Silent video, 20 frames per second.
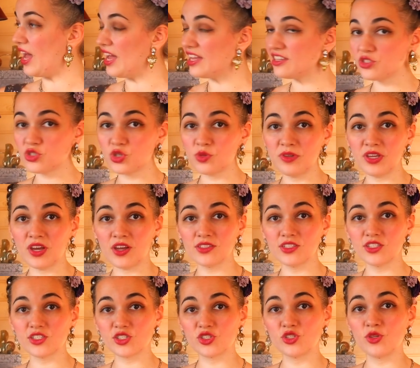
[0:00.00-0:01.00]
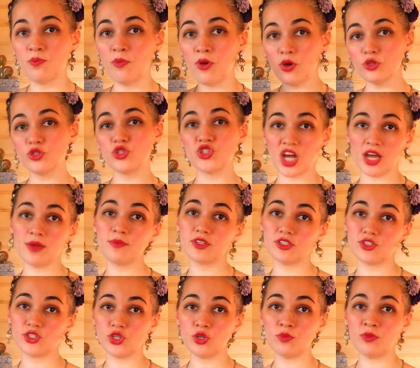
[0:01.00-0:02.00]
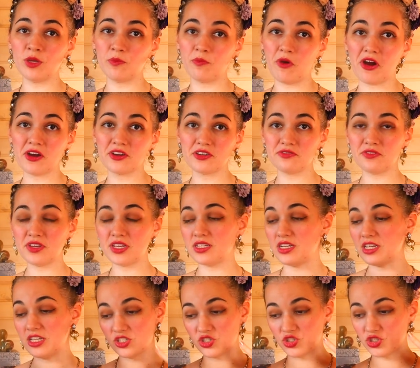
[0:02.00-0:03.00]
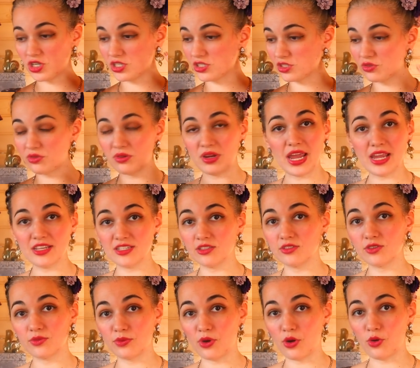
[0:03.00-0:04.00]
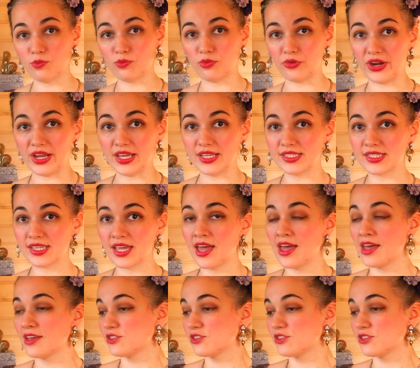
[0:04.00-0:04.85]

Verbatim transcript: And to be honest, the most time consuming part of it is just creating the rope braids.